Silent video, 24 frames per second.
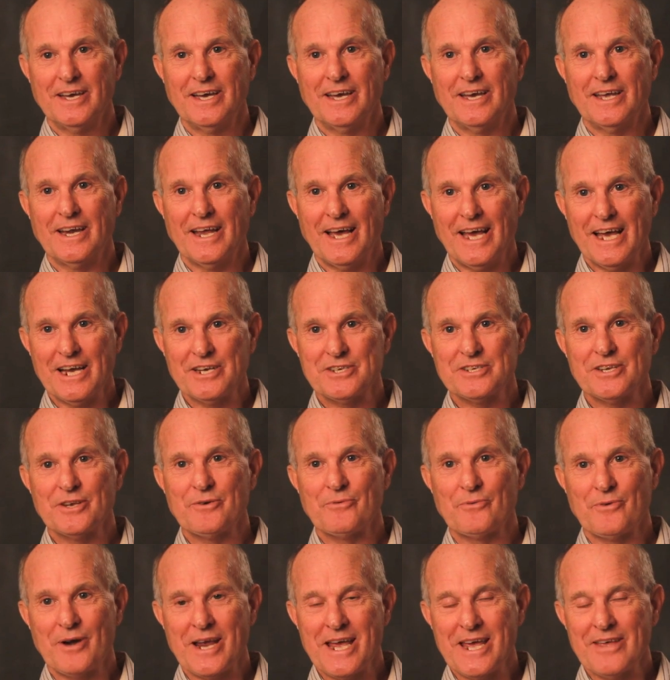And I actually
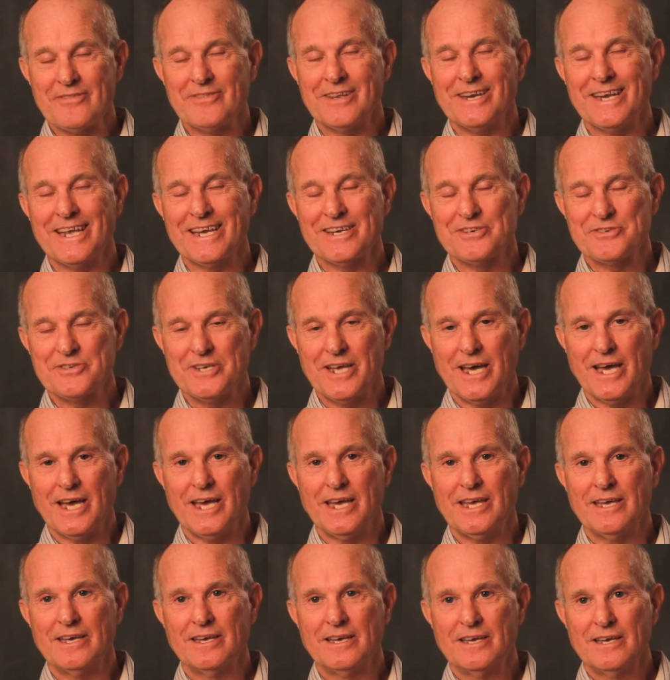ran the next
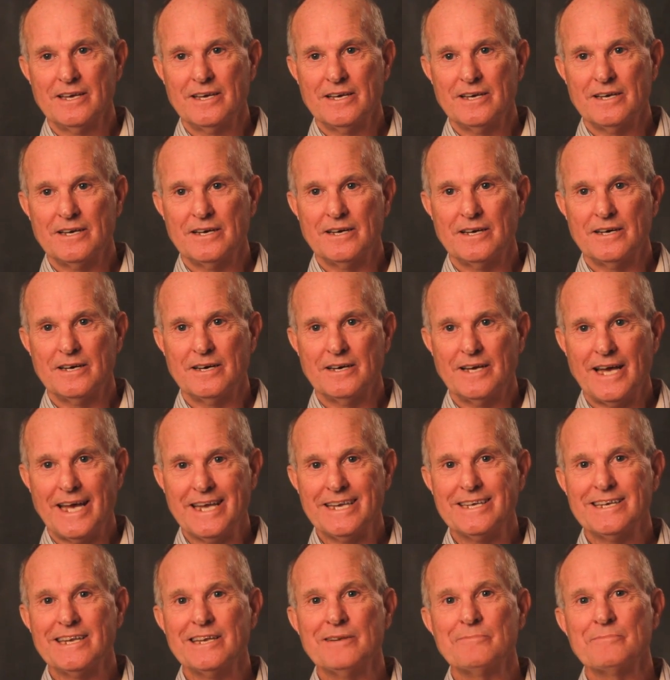day
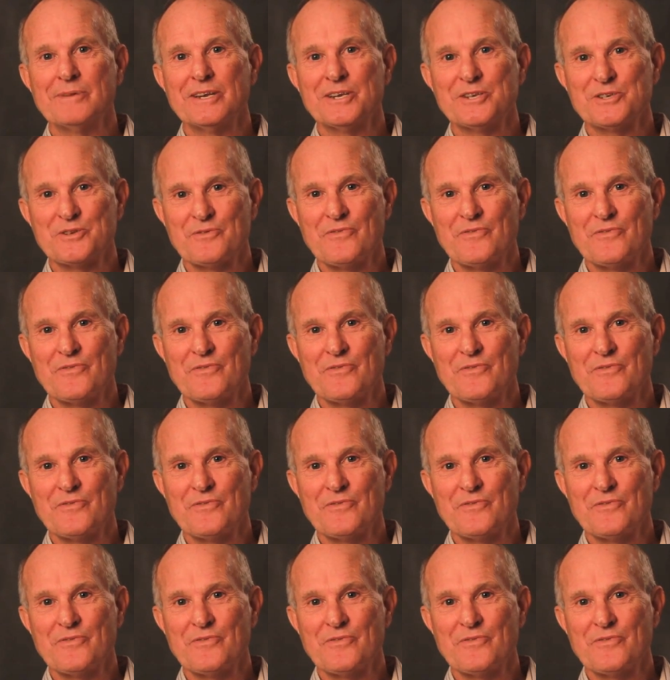18 minutes